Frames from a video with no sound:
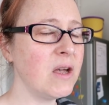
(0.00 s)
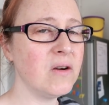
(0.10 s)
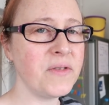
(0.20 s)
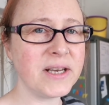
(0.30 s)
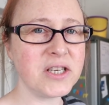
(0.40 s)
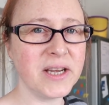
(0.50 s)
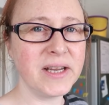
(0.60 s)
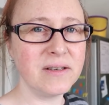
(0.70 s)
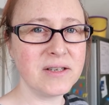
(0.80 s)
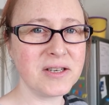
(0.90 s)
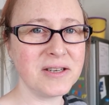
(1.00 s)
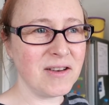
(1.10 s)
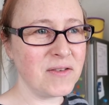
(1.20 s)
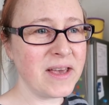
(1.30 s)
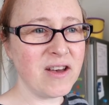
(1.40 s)
I got that changed.
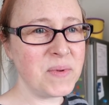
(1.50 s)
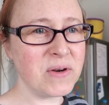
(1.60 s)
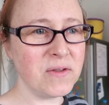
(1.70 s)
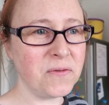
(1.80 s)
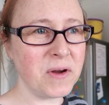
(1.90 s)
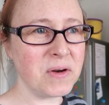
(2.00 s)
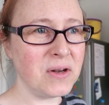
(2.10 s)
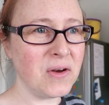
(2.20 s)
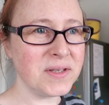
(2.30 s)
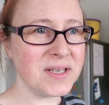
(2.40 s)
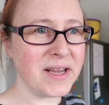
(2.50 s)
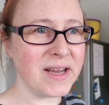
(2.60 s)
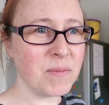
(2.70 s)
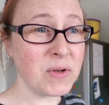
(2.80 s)
So yeah, I've been on the phone a lot today.